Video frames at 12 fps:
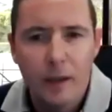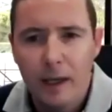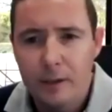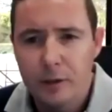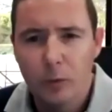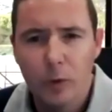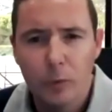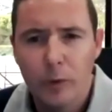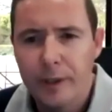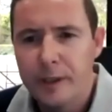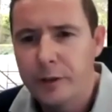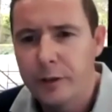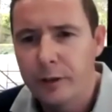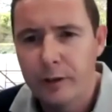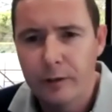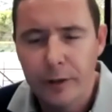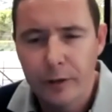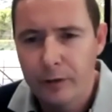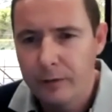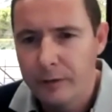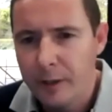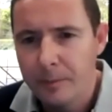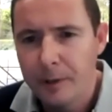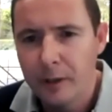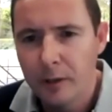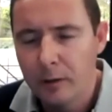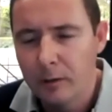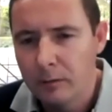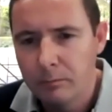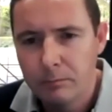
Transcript: and so what what is your your typical